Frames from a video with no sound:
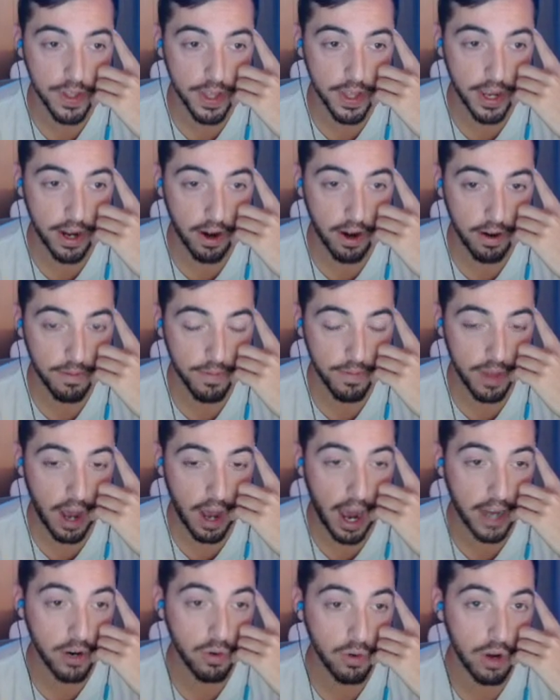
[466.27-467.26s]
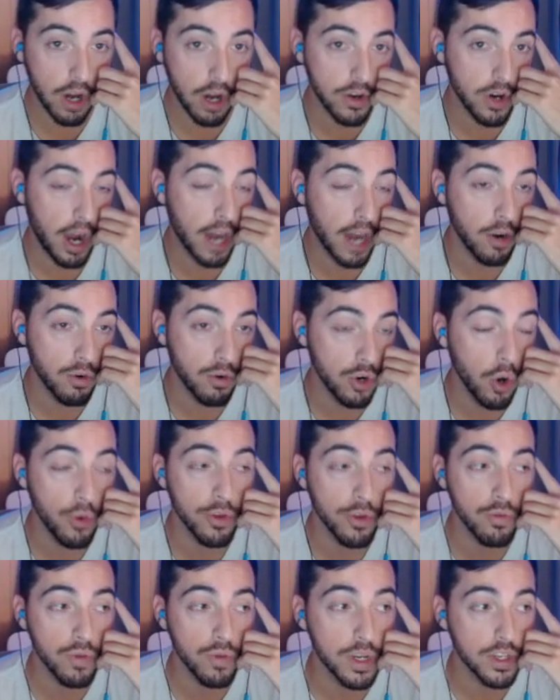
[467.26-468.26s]
laner. I don't under I don't know
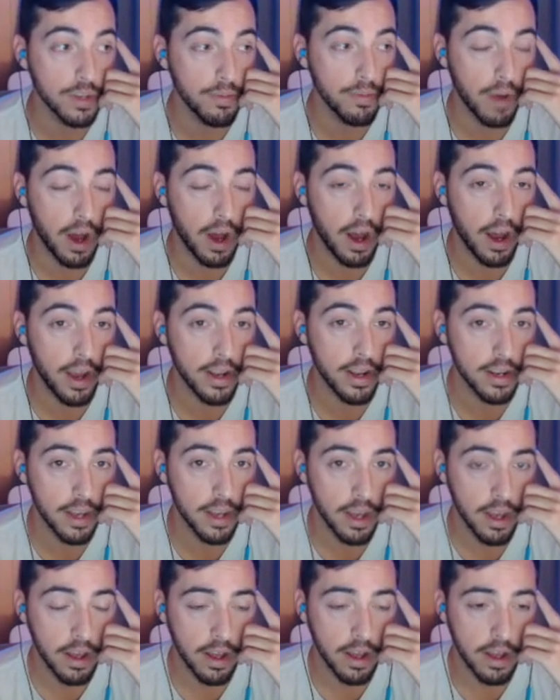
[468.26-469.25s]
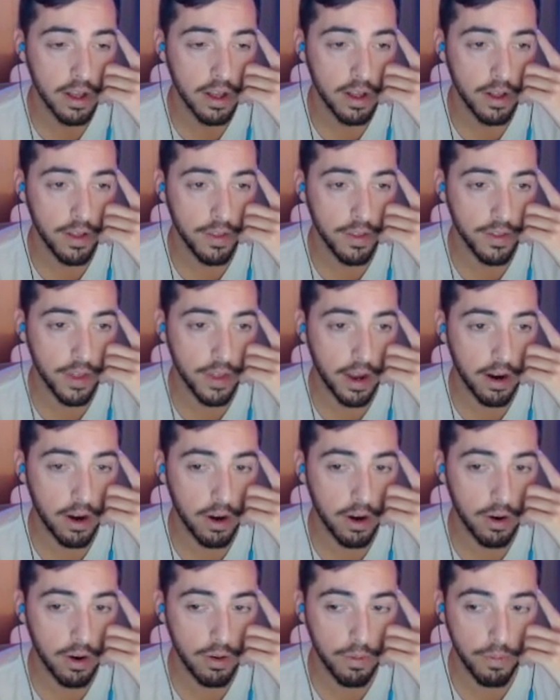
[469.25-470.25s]
the reason behind
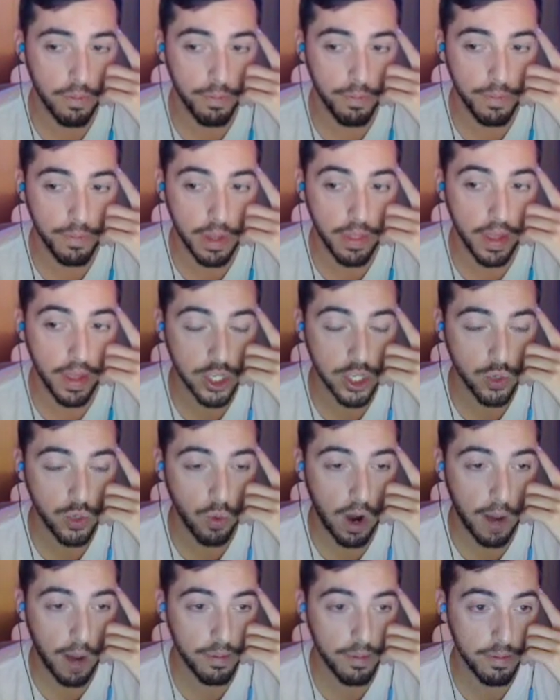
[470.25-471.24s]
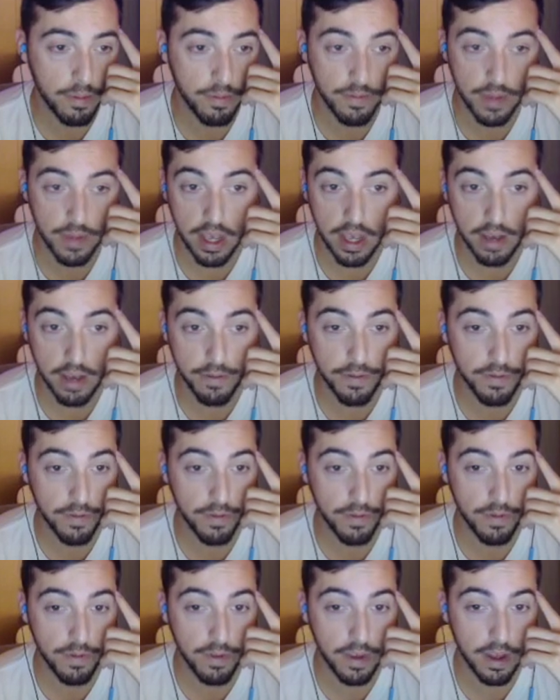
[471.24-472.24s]
their mid lane swap. If
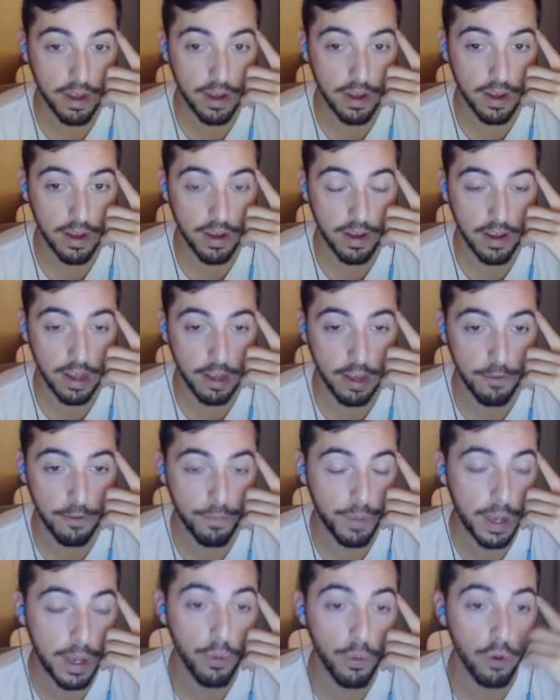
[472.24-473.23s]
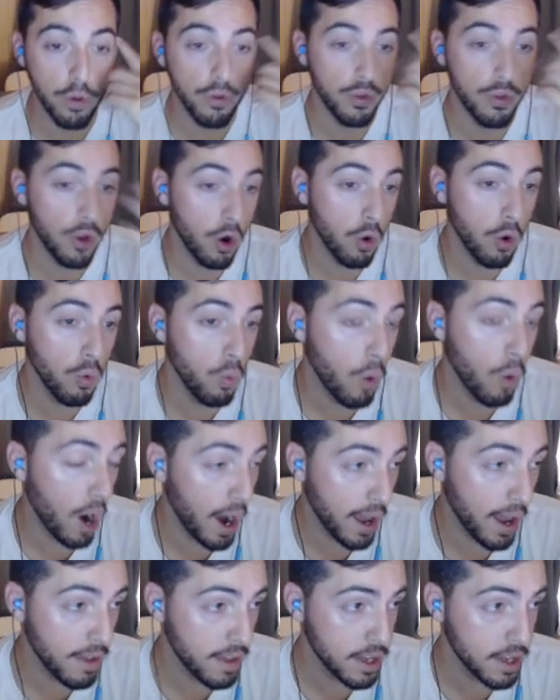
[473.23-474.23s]
if people know
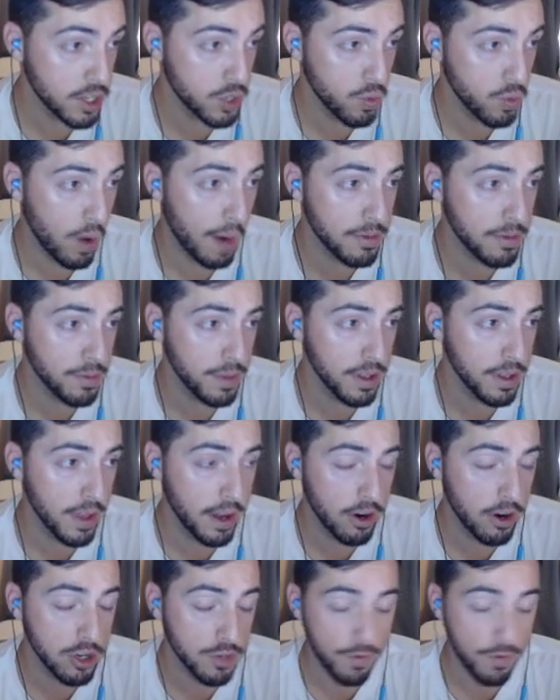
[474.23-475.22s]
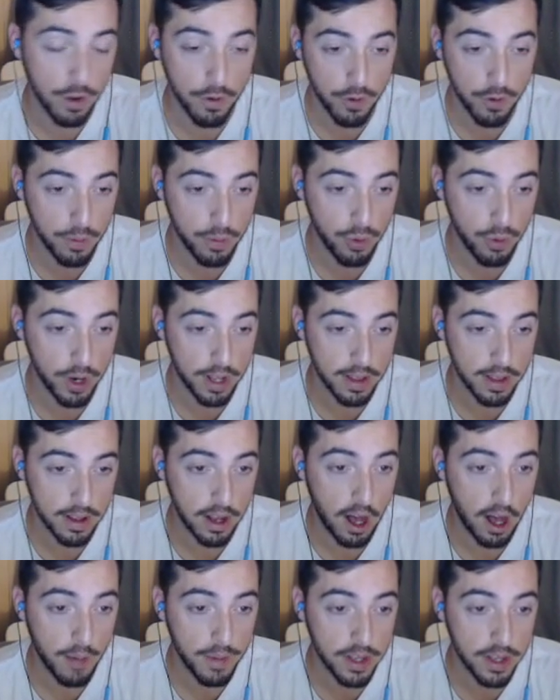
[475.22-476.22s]
why they swapped mid laners, feel free to put it in the
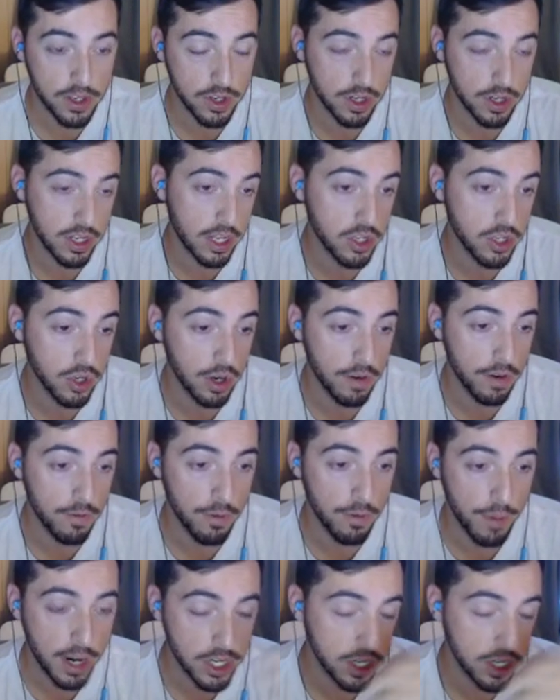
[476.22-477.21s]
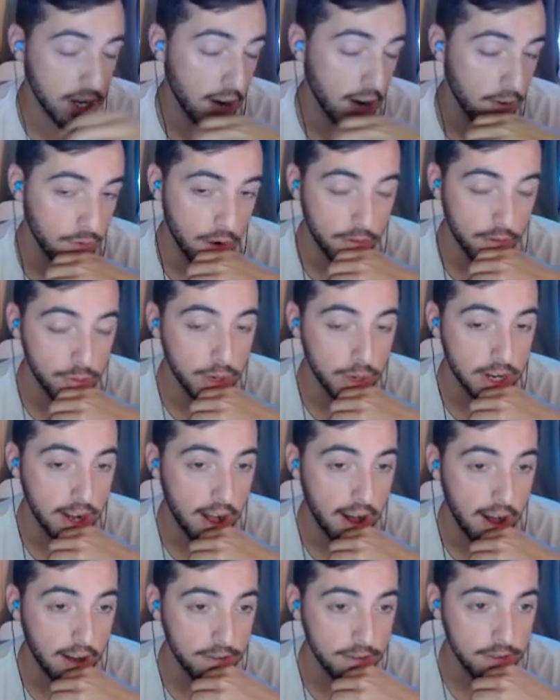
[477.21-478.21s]
comments because that's good information to, for everybody to
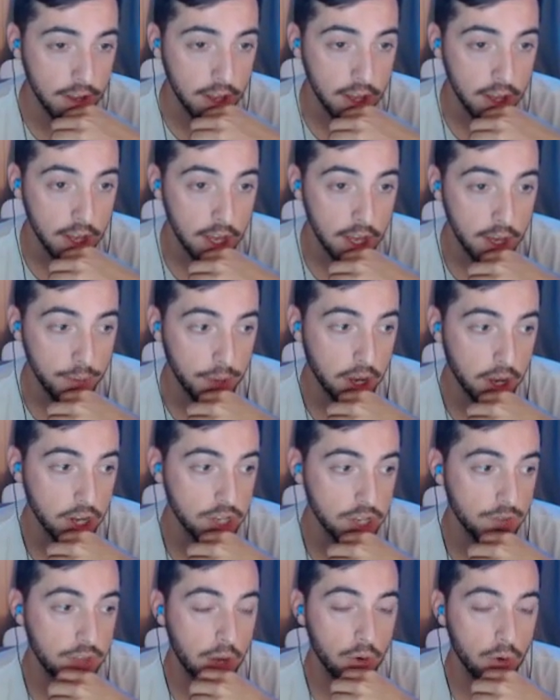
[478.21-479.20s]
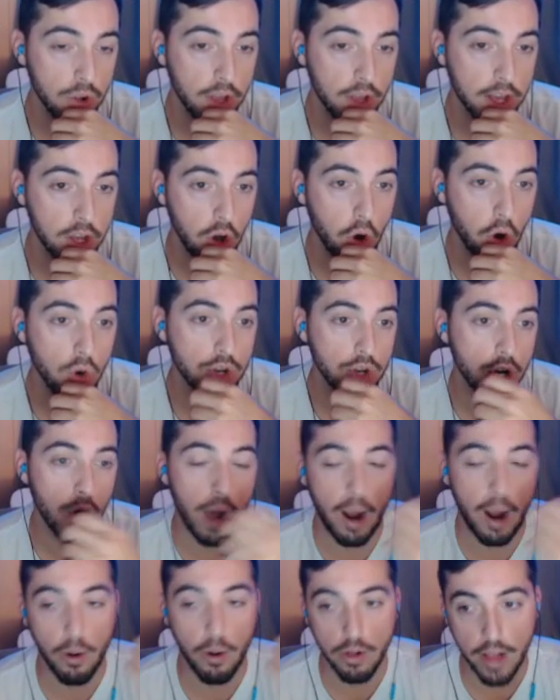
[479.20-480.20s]
have. Because if they were like, oh, you know,
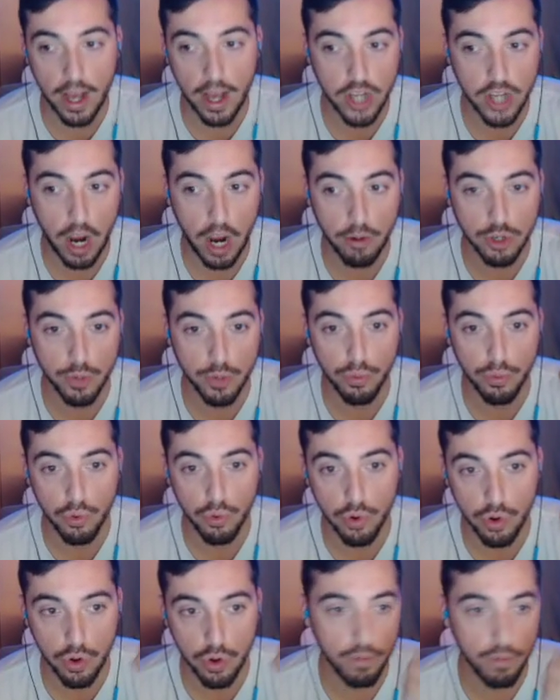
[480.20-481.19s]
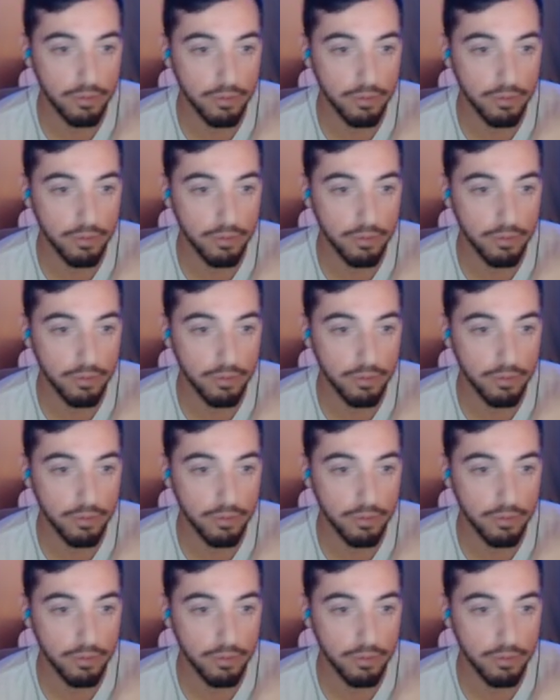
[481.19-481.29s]
our last guy was brutal,